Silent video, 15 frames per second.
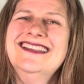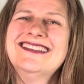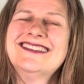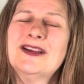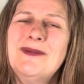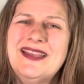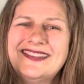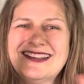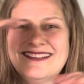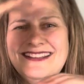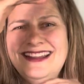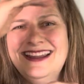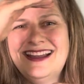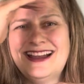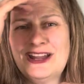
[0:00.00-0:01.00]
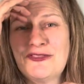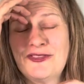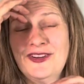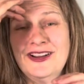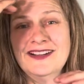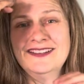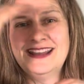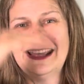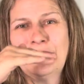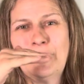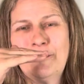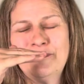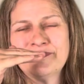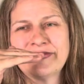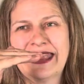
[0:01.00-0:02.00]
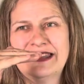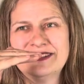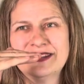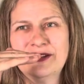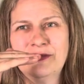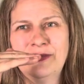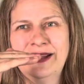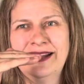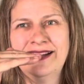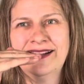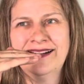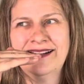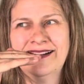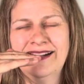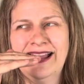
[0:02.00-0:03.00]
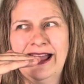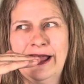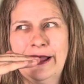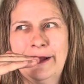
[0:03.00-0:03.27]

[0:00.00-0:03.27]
So basically I frogged down to where